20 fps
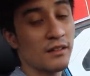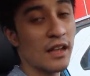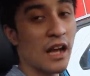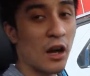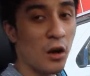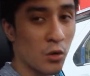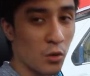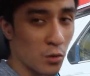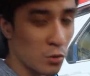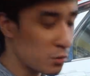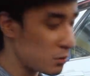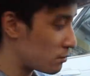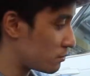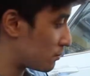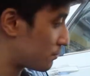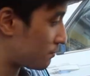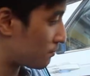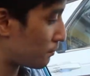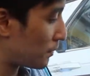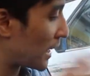Now,
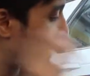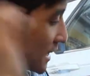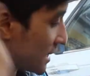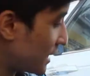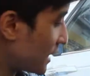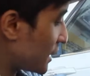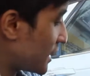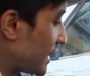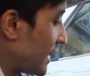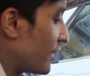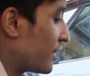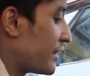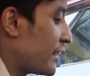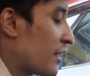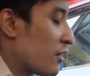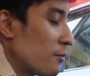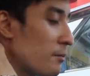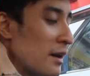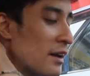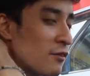plastics here and
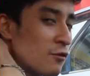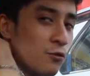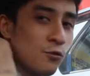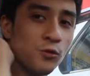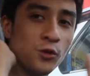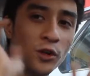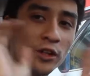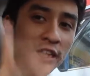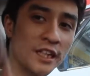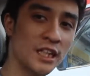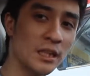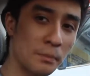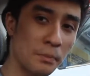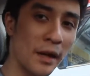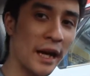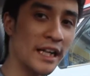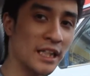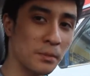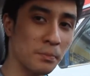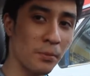there, but for its
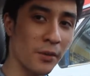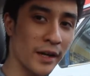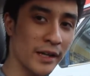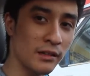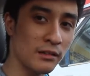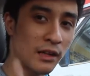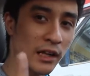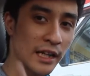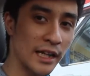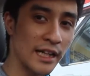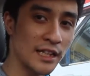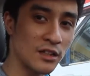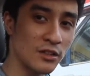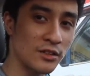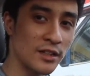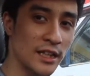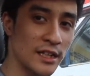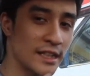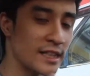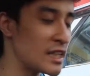price point, I'll get to
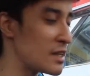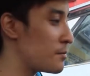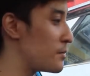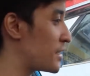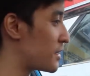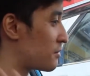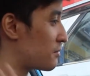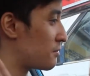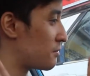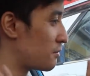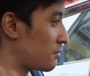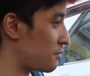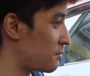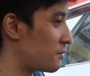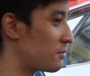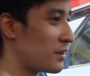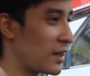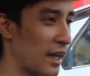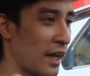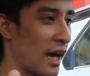that in a bit.
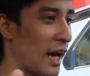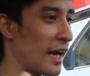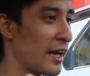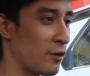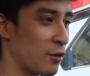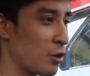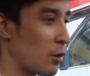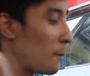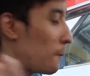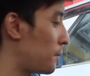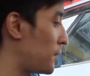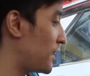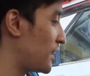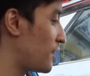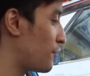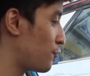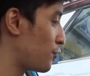I completely